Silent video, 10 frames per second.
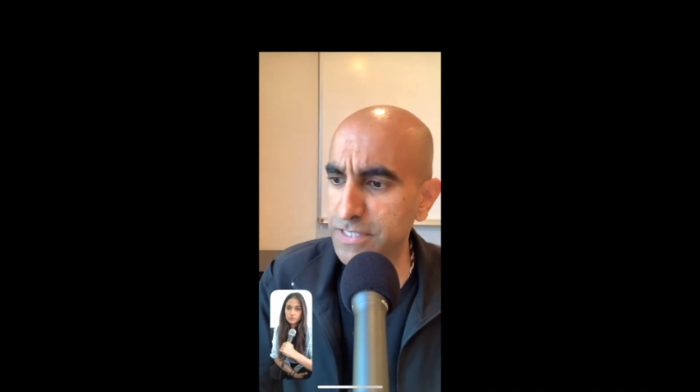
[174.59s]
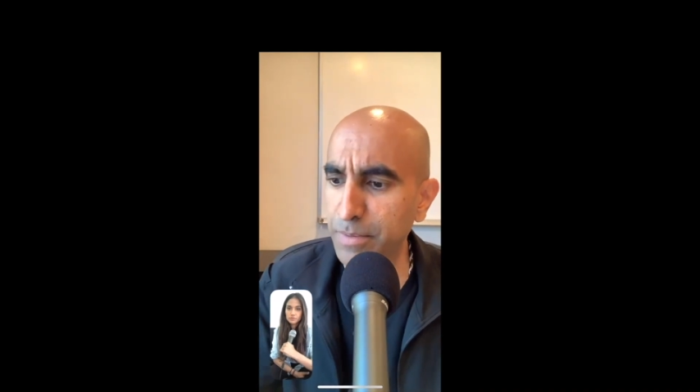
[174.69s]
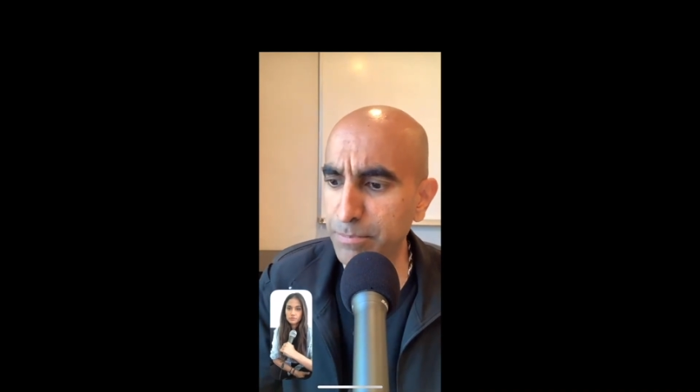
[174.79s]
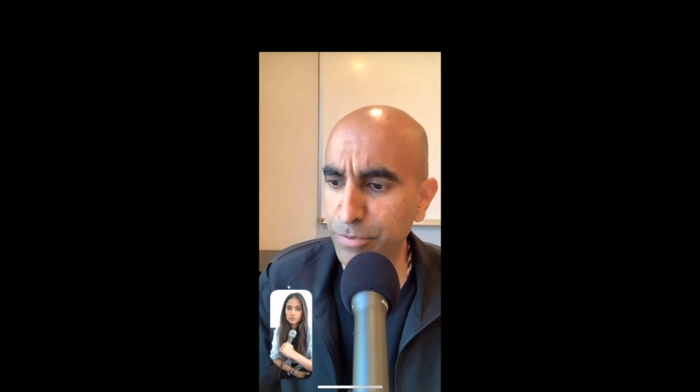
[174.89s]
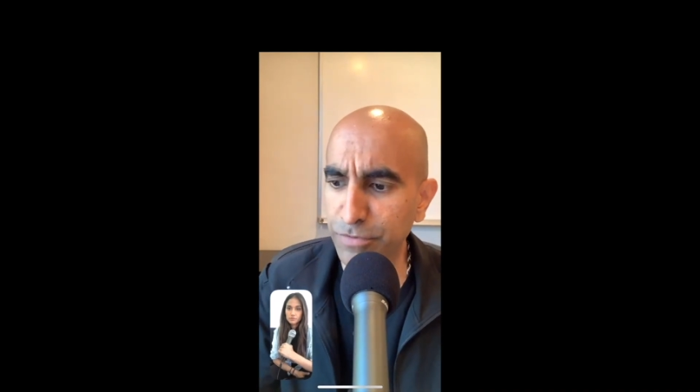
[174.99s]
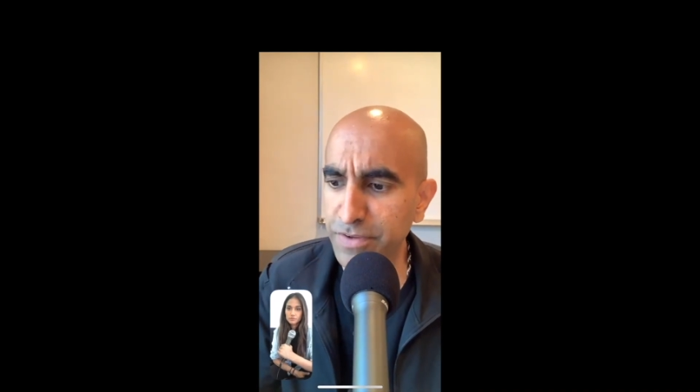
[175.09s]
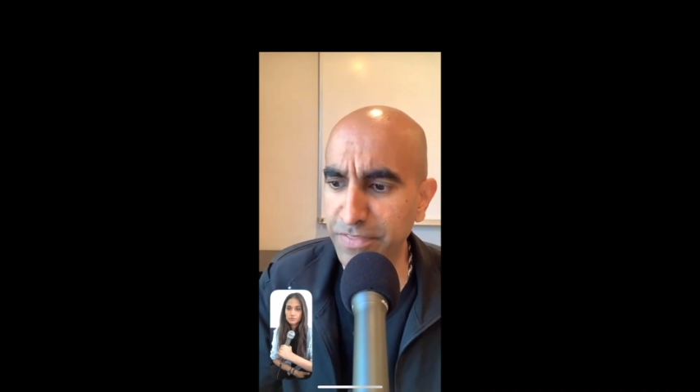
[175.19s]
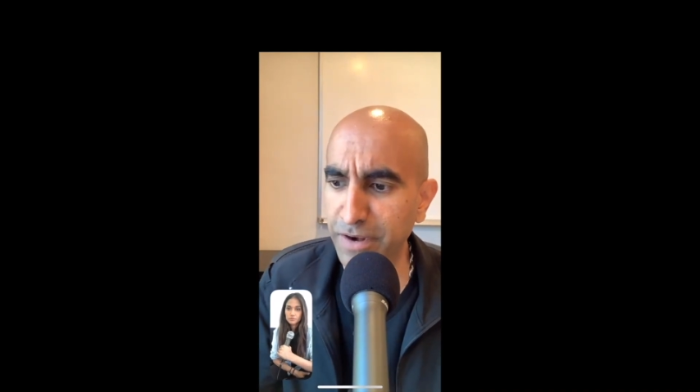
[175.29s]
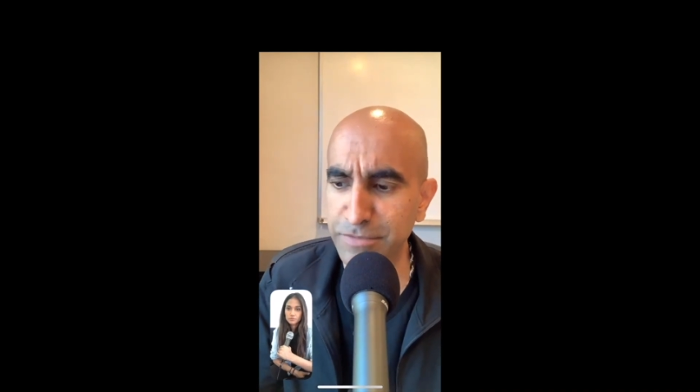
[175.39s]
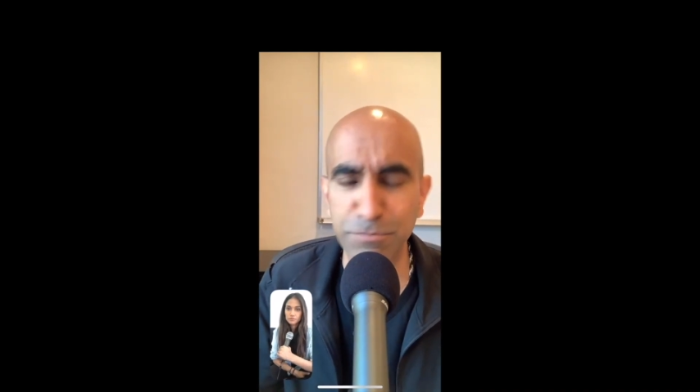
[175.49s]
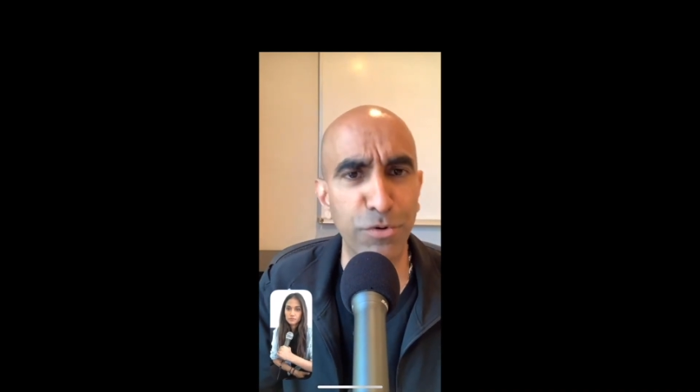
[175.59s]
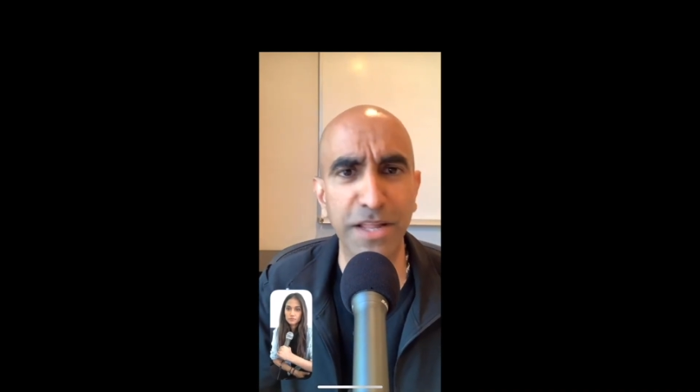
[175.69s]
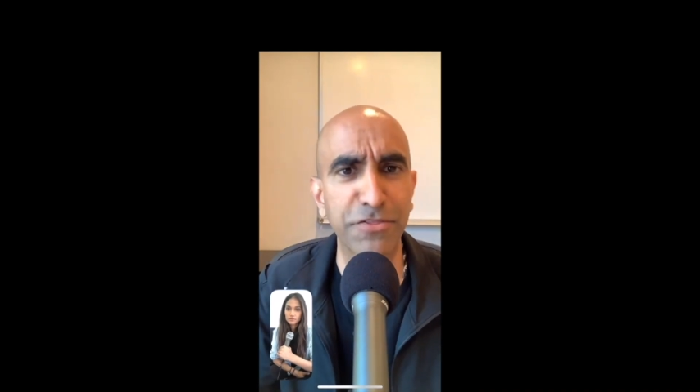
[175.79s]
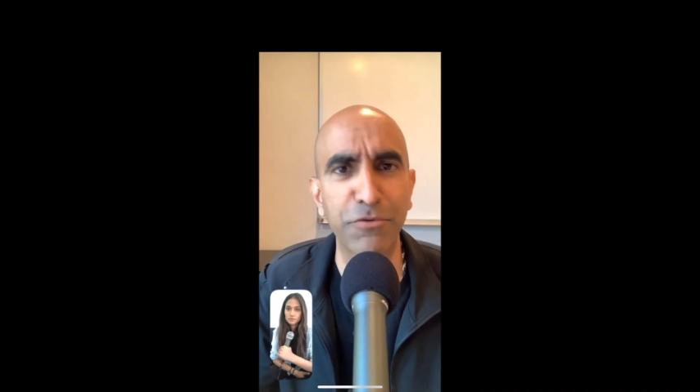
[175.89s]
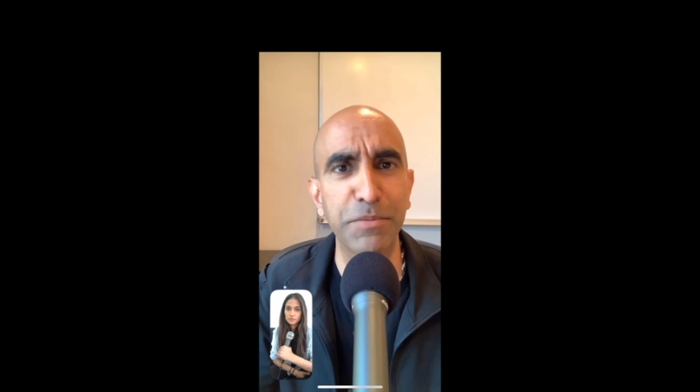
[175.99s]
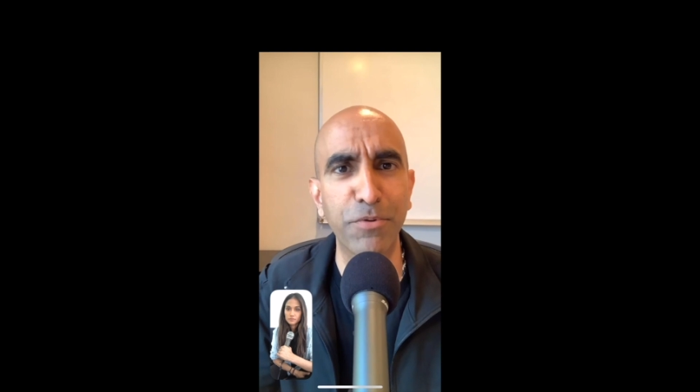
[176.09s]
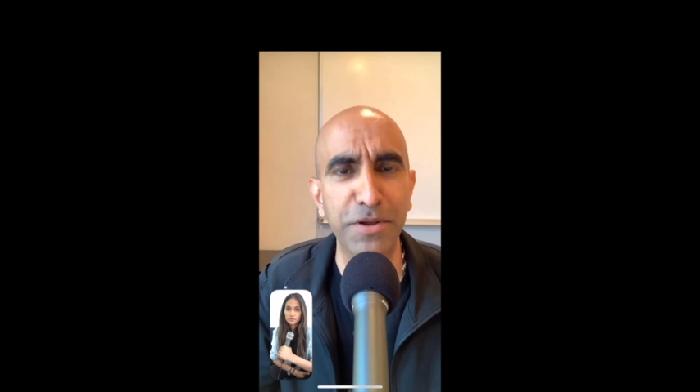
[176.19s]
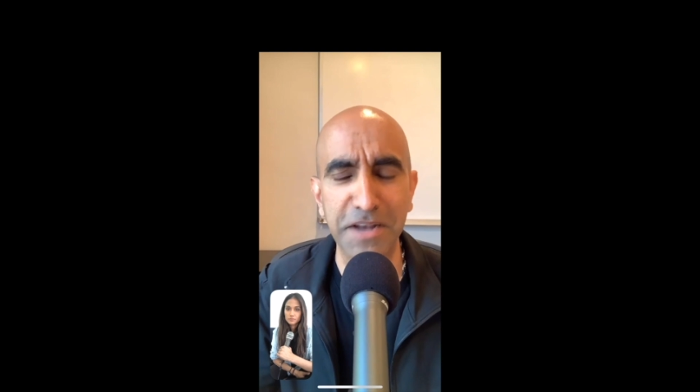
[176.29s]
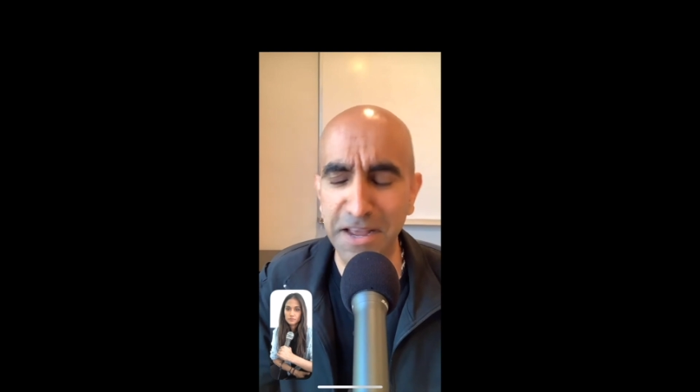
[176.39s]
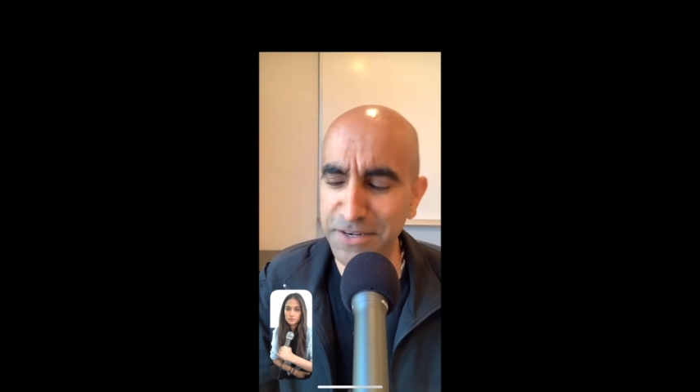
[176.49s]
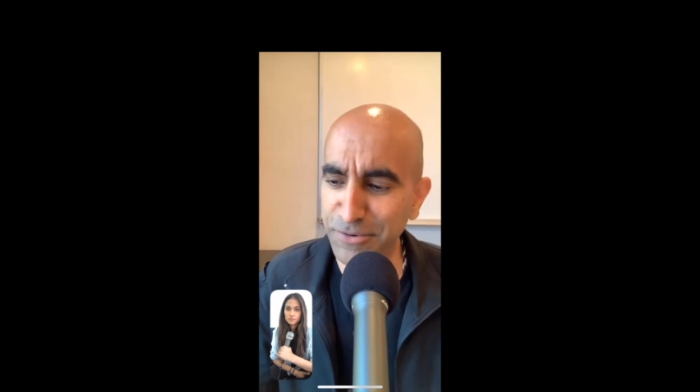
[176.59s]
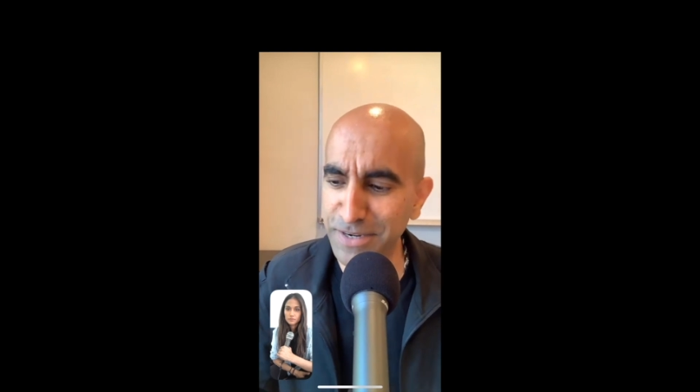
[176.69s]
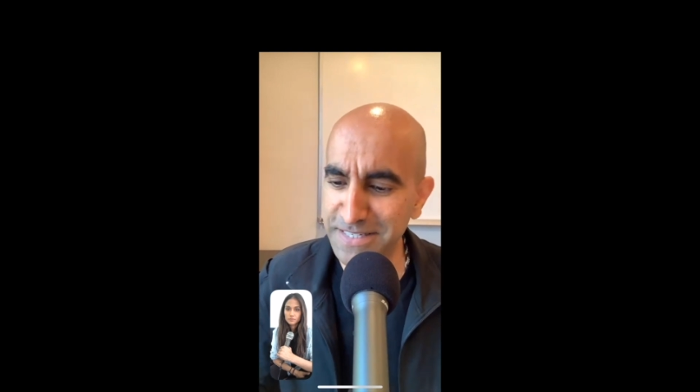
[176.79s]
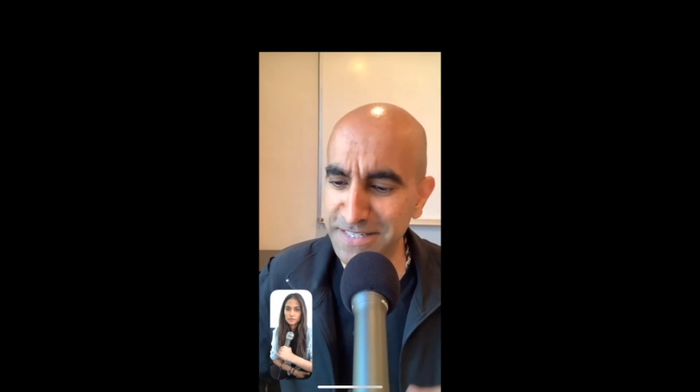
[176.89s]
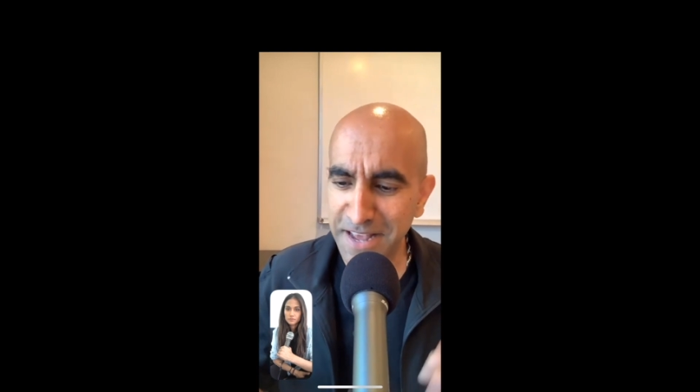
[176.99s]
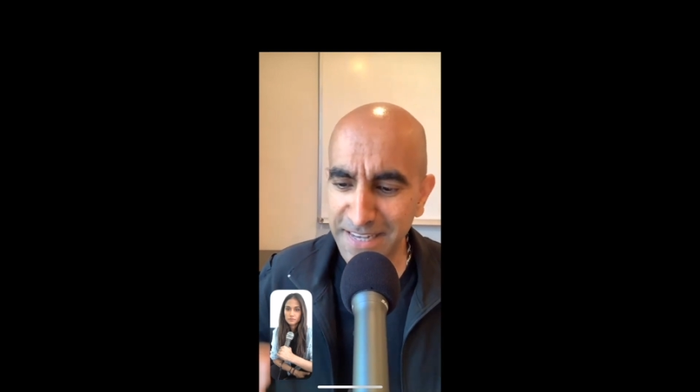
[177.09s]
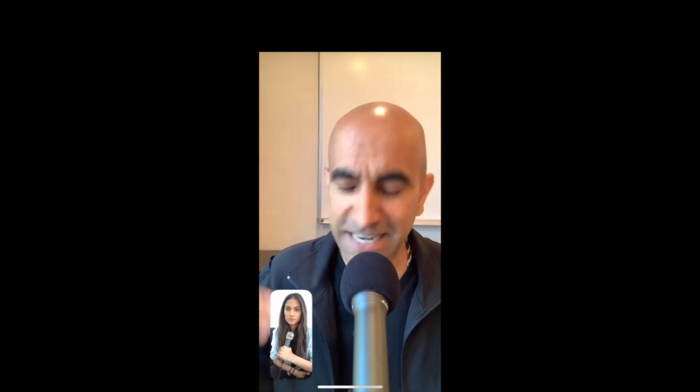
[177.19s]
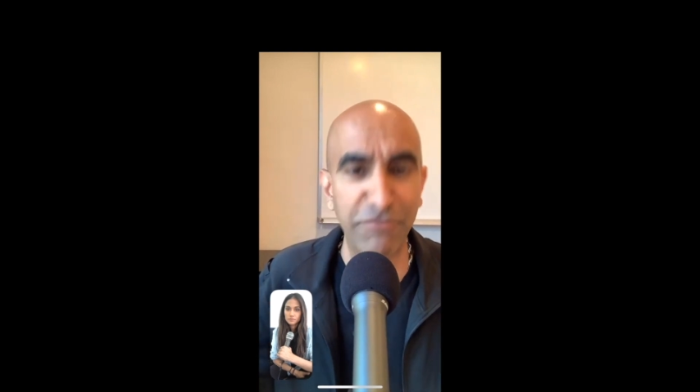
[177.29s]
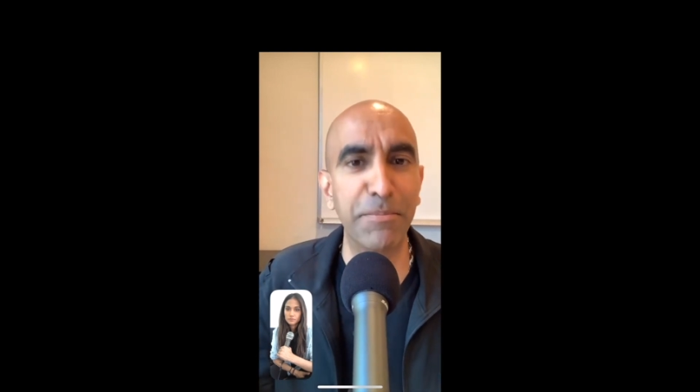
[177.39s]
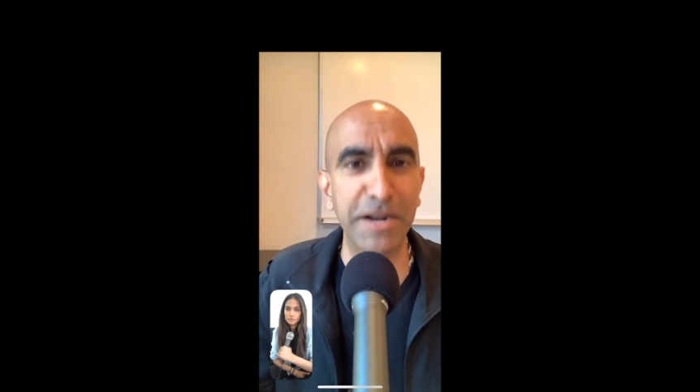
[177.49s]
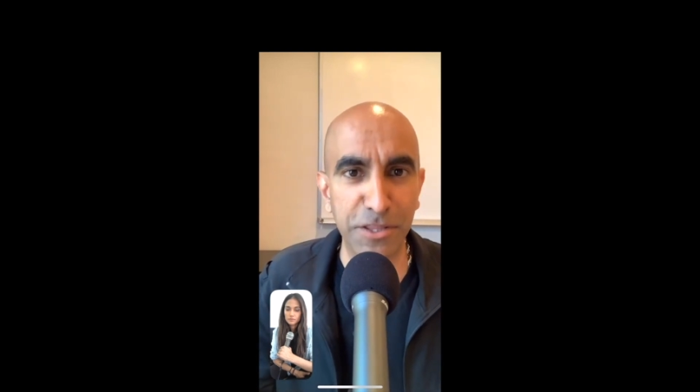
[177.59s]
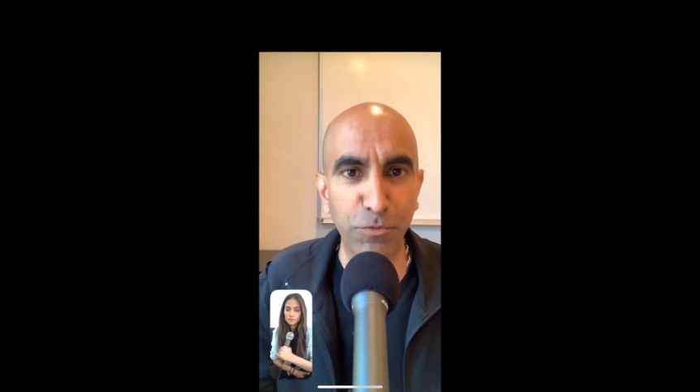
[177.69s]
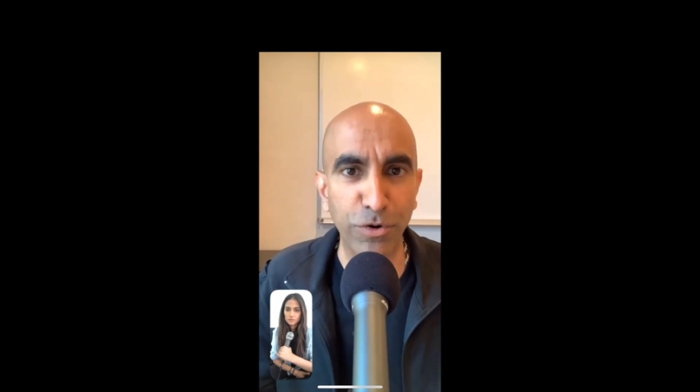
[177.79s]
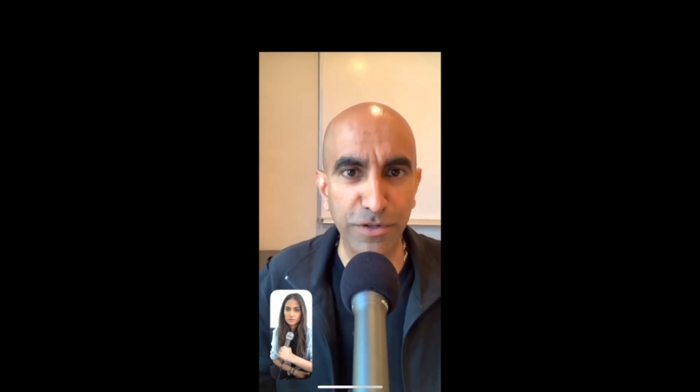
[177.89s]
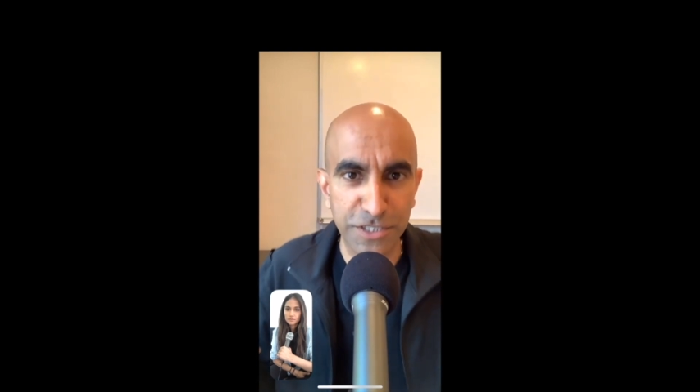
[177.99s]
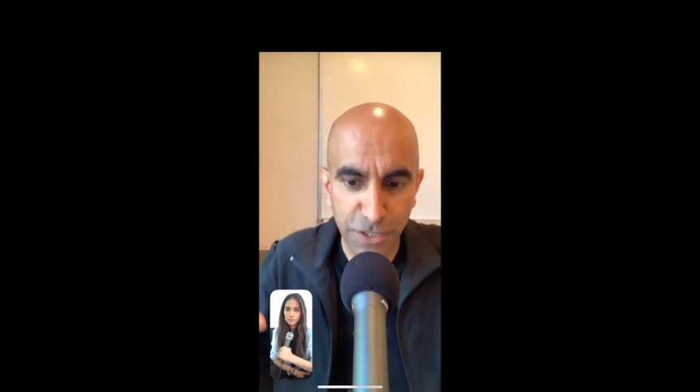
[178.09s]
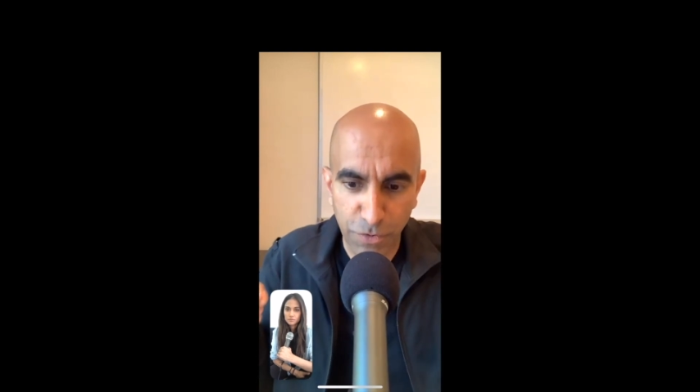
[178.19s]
somebody proved it, that it was more like 3.9 degrees to everybody in the world.